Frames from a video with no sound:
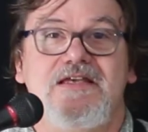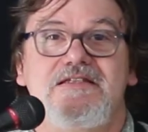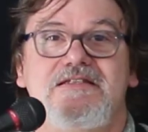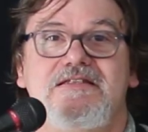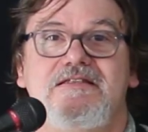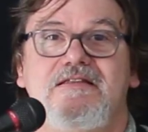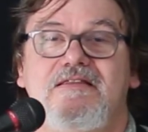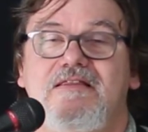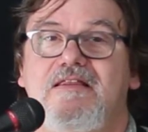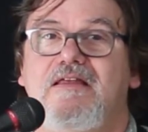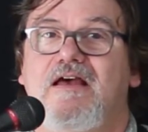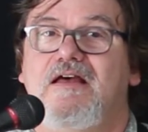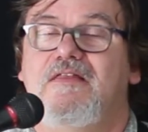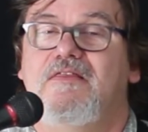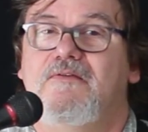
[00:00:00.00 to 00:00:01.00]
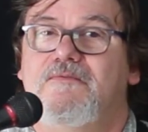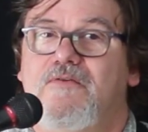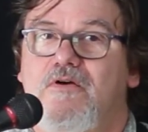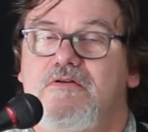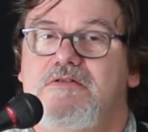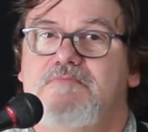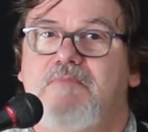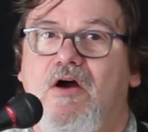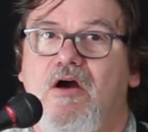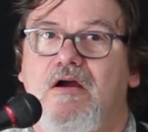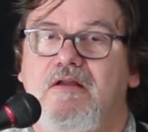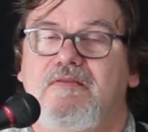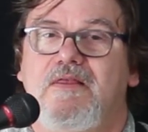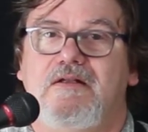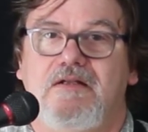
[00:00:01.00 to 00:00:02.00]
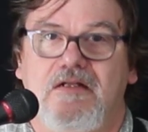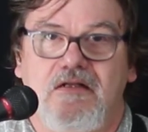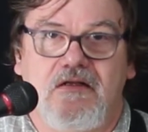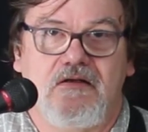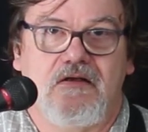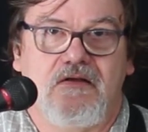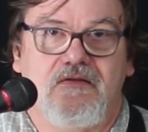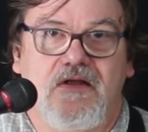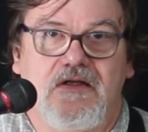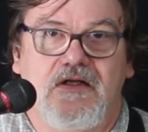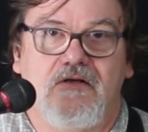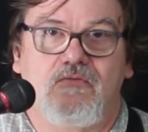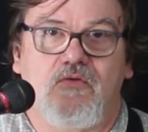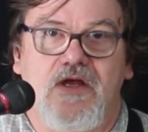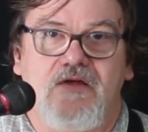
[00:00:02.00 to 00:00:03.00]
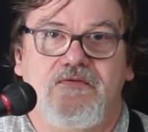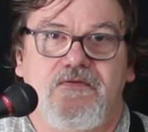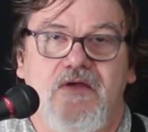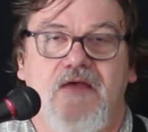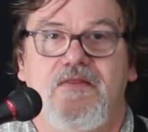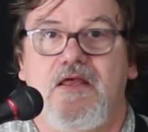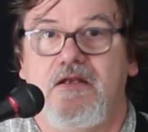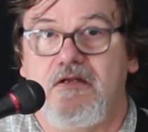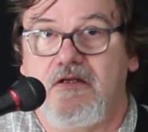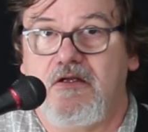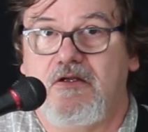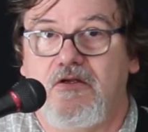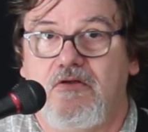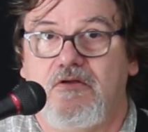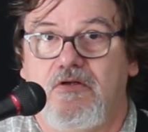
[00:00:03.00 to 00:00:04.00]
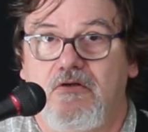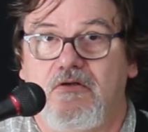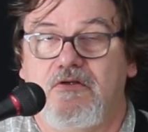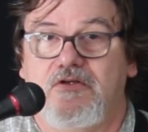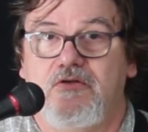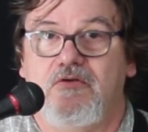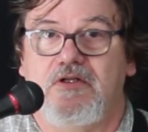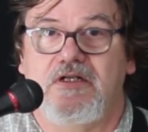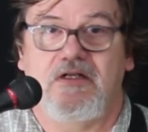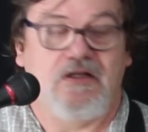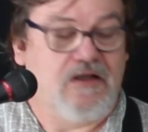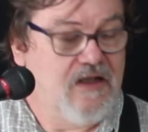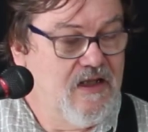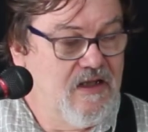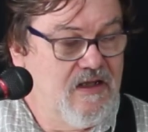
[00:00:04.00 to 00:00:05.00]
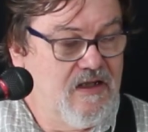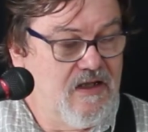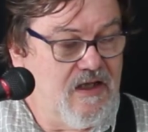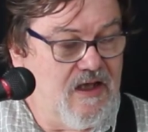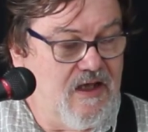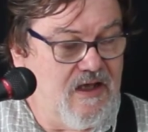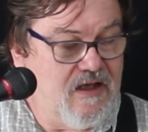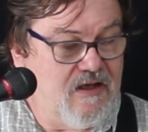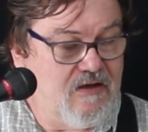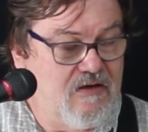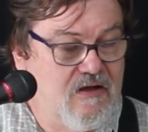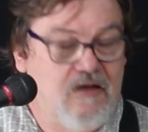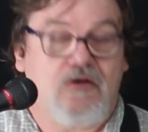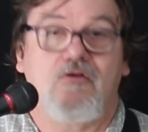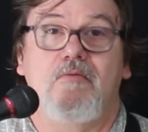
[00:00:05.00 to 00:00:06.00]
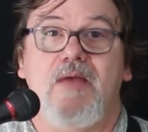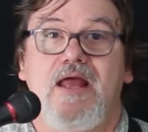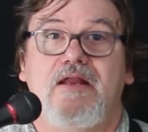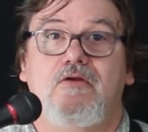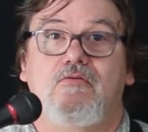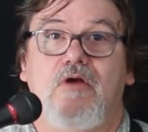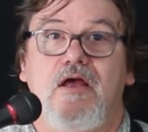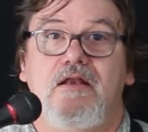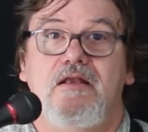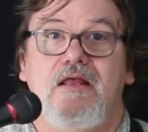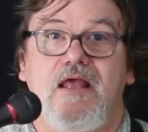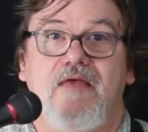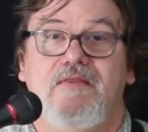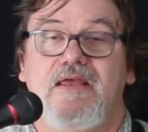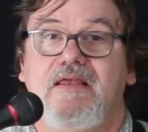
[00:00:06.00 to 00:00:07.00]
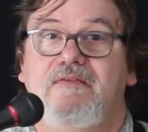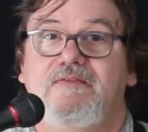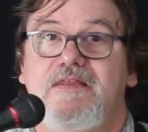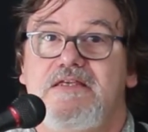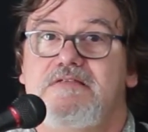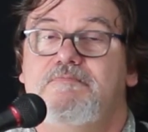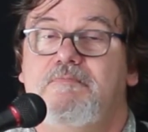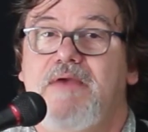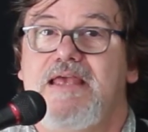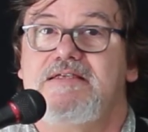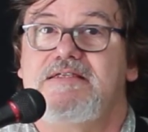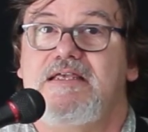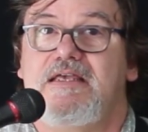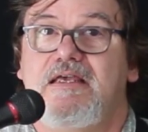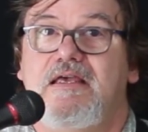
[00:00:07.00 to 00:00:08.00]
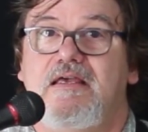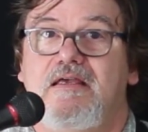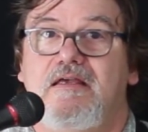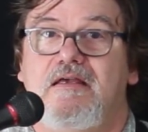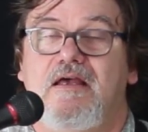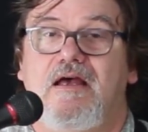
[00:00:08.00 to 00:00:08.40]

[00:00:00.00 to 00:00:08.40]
this, the first part, the little riff, and then you'll do a little a chromatic run, and then get these basic